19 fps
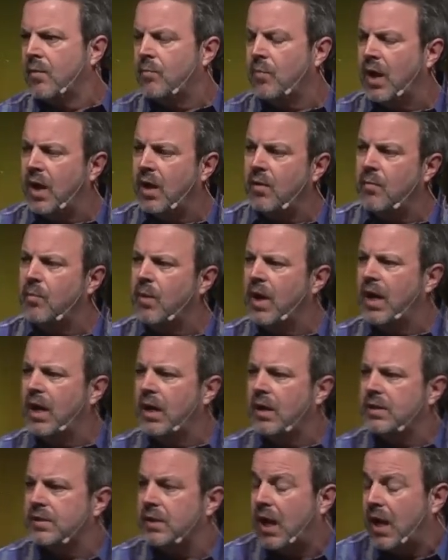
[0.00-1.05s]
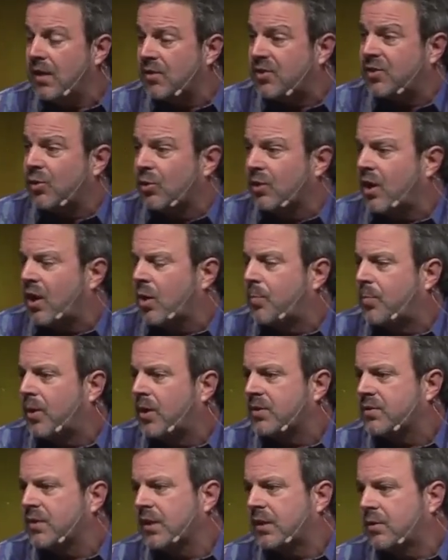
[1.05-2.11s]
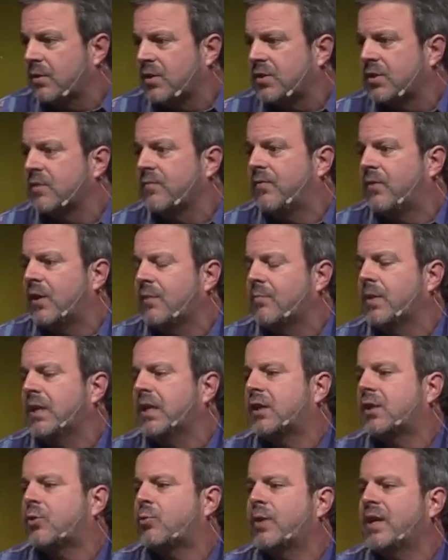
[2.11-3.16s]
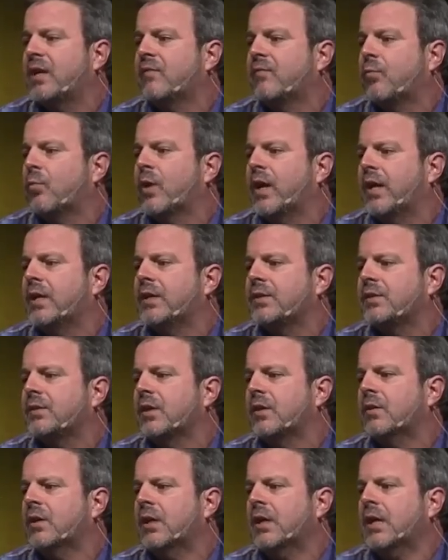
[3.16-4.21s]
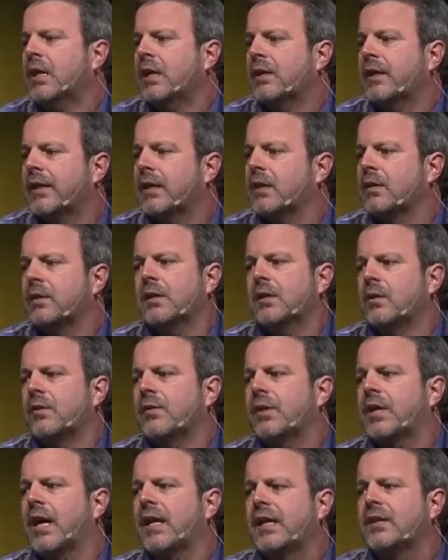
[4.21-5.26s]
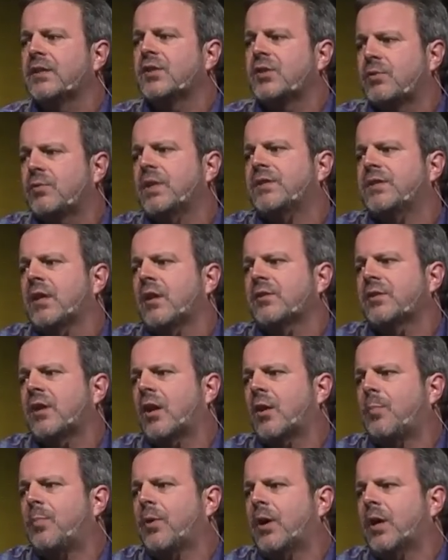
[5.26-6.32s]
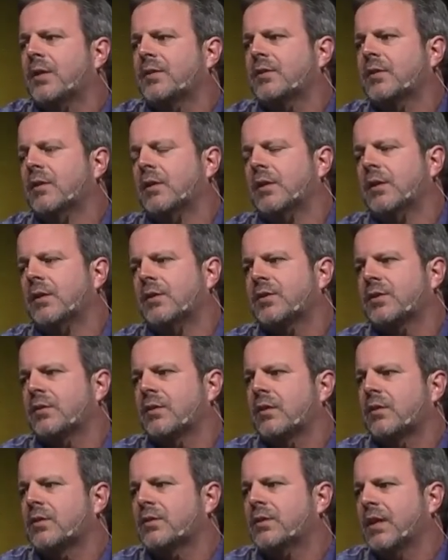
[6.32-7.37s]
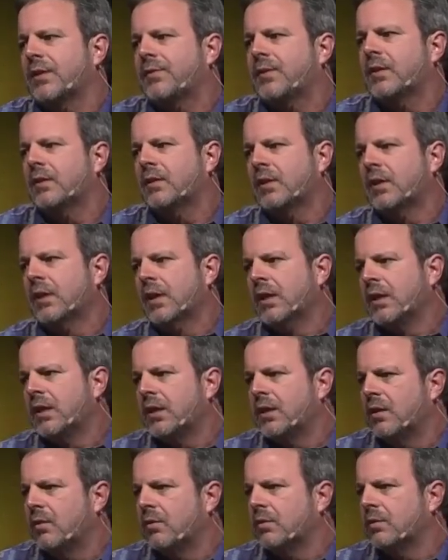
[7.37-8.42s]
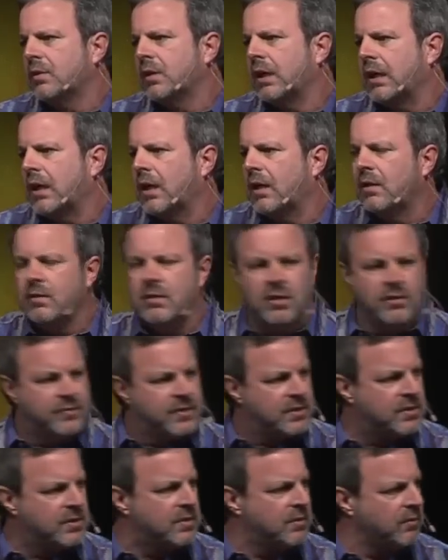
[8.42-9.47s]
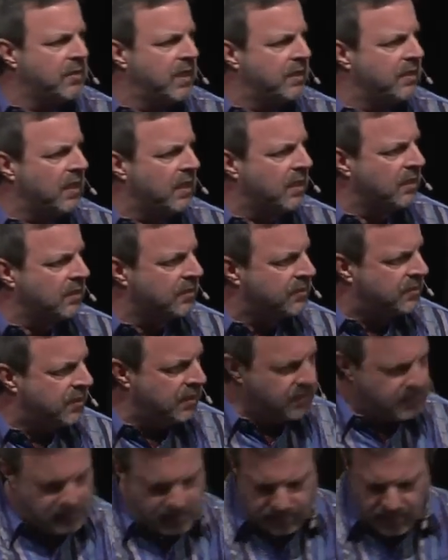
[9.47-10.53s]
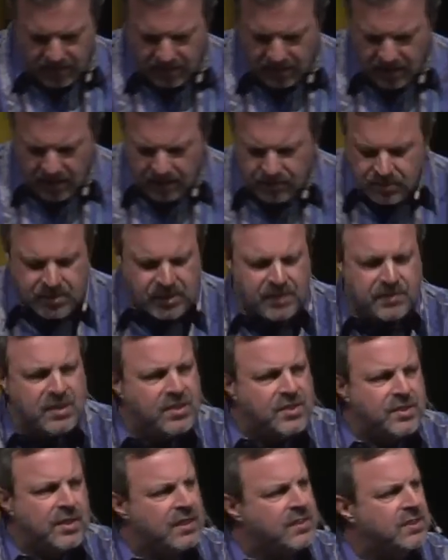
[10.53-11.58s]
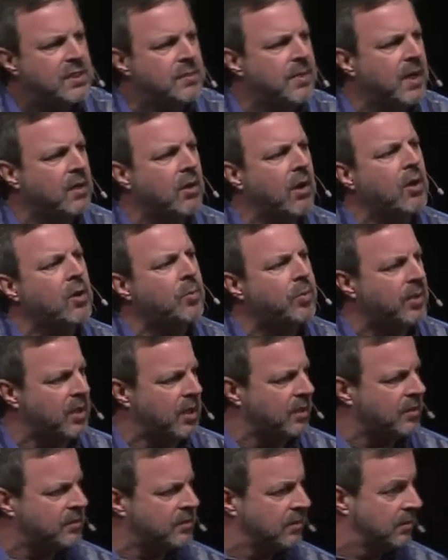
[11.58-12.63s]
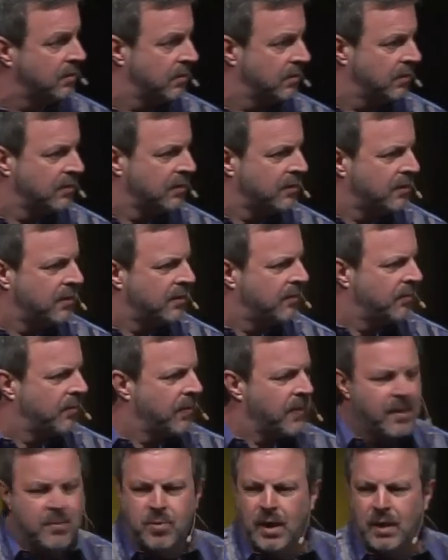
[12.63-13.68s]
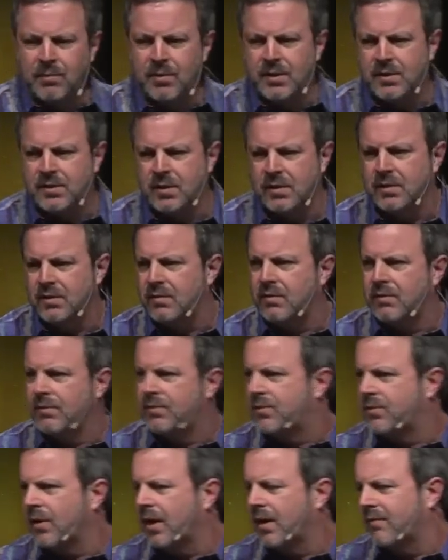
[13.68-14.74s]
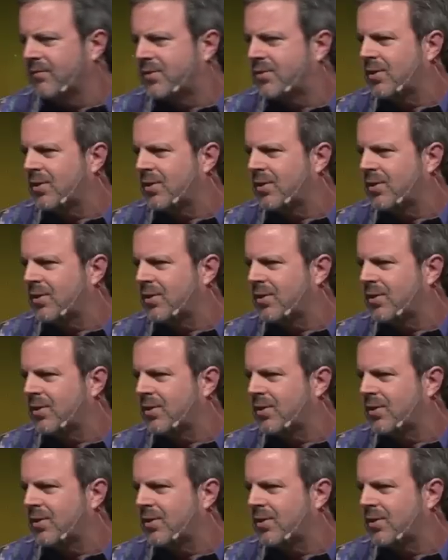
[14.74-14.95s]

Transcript: My, my, i sold auto parts. Like, there isn't very many creative ways, you know like, you know, the guy down the street sells auto parts. You know, there's, there's nothing, you know, I don't know if this is the right how to say this, but there's nothing sexy about auto parts. Probably should thought, I